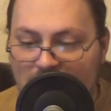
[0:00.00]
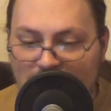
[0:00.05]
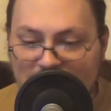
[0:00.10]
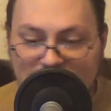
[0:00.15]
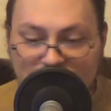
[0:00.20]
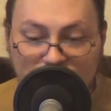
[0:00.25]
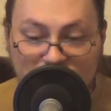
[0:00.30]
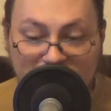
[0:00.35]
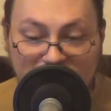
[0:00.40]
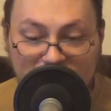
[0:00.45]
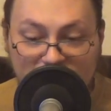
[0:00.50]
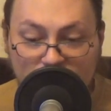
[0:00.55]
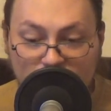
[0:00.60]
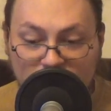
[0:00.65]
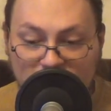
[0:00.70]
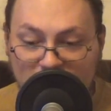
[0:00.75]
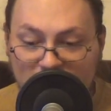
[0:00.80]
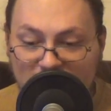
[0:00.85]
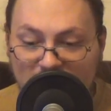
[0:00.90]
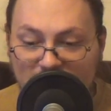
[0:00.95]
So the
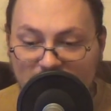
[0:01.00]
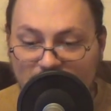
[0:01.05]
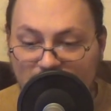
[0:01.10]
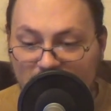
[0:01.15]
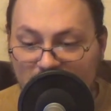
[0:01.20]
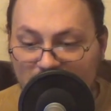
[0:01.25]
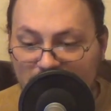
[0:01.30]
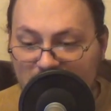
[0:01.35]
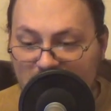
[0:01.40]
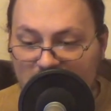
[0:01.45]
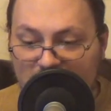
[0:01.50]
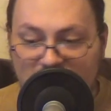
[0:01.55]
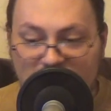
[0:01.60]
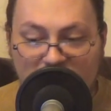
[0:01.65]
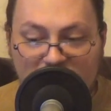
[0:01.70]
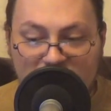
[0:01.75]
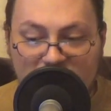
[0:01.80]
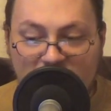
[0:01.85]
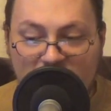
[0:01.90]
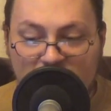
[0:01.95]
vote of the
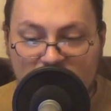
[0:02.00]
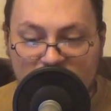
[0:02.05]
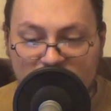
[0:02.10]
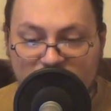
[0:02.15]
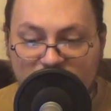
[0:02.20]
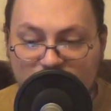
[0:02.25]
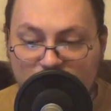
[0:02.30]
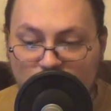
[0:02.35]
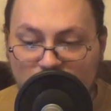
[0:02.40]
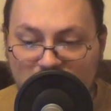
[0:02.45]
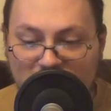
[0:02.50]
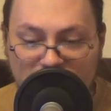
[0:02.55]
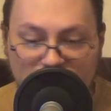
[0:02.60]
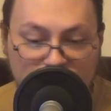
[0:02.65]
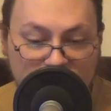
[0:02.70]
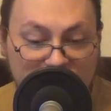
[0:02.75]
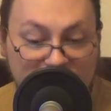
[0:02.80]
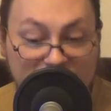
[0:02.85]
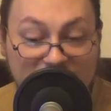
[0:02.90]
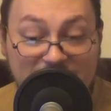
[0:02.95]
diehard Front
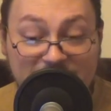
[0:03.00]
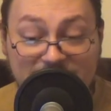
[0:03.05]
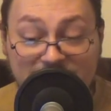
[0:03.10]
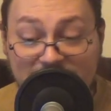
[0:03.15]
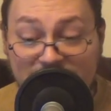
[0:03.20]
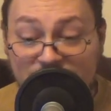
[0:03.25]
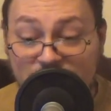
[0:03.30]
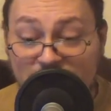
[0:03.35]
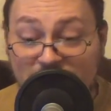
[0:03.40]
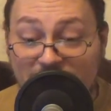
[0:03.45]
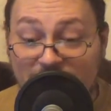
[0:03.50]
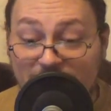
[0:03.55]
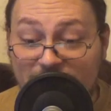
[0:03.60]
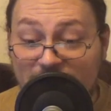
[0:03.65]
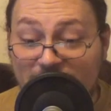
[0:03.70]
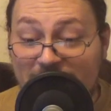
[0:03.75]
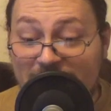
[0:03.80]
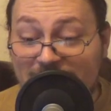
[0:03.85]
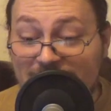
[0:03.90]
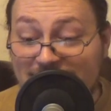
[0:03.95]
National
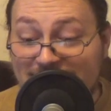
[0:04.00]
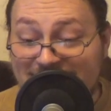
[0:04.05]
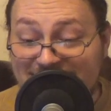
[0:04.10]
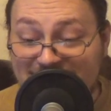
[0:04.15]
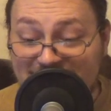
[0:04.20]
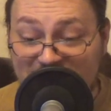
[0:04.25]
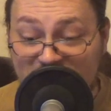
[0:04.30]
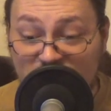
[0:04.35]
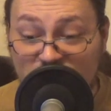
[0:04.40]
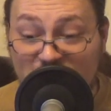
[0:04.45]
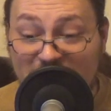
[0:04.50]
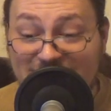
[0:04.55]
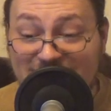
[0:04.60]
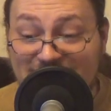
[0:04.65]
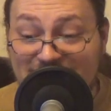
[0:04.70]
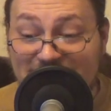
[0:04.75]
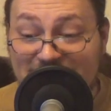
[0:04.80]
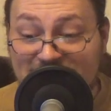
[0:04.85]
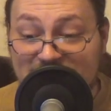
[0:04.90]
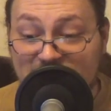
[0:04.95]
fan is
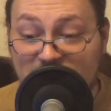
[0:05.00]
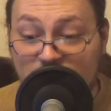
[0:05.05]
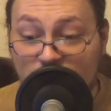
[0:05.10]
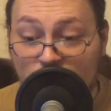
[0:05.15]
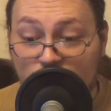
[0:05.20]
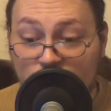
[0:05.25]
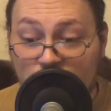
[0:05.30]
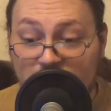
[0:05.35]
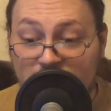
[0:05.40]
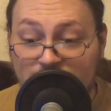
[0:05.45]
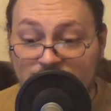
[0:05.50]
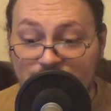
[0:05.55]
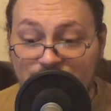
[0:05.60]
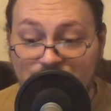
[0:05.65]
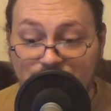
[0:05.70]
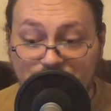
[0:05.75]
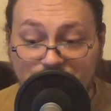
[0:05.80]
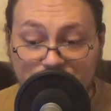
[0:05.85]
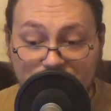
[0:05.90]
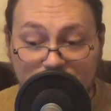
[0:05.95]
just as good
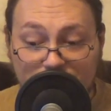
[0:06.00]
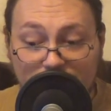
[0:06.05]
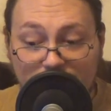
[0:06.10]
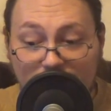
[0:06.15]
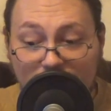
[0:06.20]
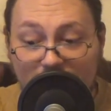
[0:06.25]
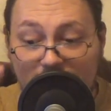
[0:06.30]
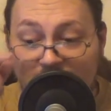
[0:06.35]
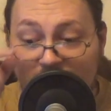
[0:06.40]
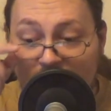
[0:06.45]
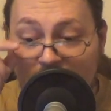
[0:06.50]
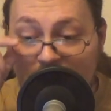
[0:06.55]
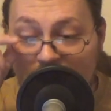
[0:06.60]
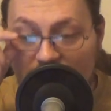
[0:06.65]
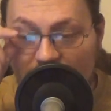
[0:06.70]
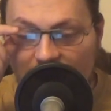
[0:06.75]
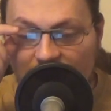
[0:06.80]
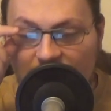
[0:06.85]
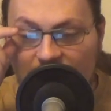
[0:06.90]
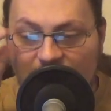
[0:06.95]

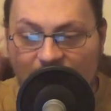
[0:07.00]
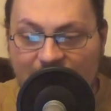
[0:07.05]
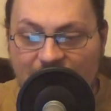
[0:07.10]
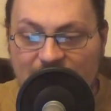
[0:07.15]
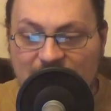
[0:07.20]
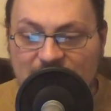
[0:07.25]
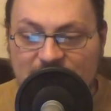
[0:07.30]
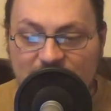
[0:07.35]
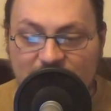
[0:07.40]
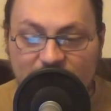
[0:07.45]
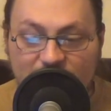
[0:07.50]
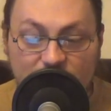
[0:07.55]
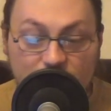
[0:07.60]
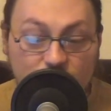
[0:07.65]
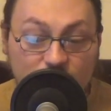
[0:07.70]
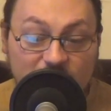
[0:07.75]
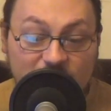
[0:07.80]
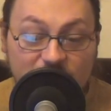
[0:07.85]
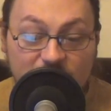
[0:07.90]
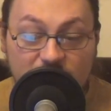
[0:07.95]
as a
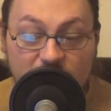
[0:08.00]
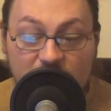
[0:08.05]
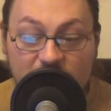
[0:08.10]
vote of a